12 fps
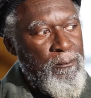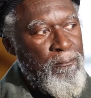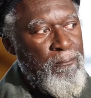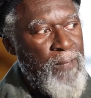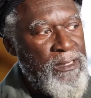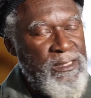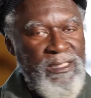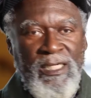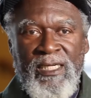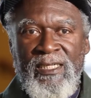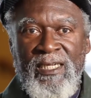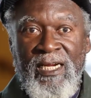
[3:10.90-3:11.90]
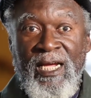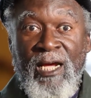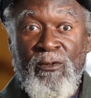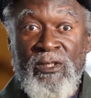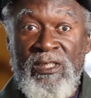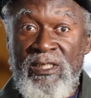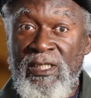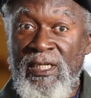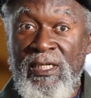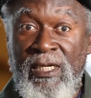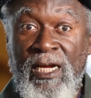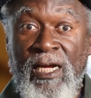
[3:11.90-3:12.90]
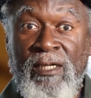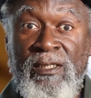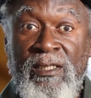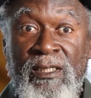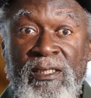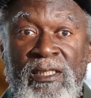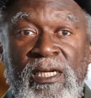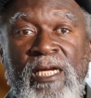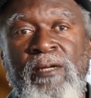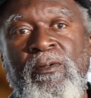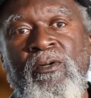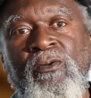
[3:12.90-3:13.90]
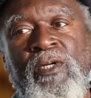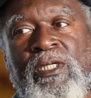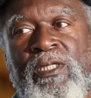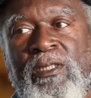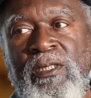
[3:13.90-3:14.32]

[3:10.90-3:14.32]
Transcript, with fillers: My second day, I was sitting down to the table with